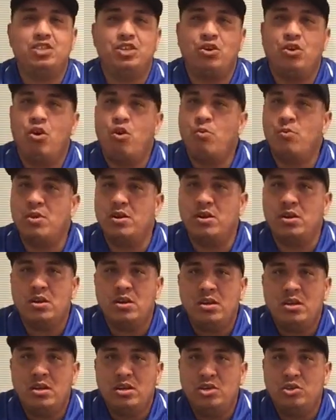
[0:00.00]
You know,
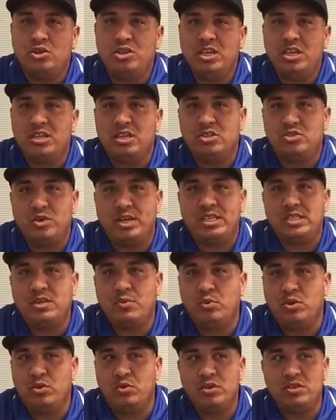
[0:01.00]
usually the trains
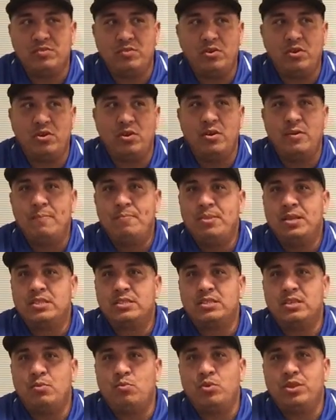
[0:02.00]
that we do is for
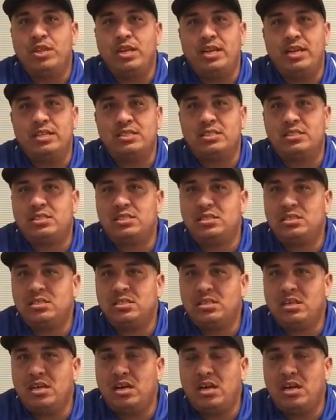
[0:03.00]
someone that is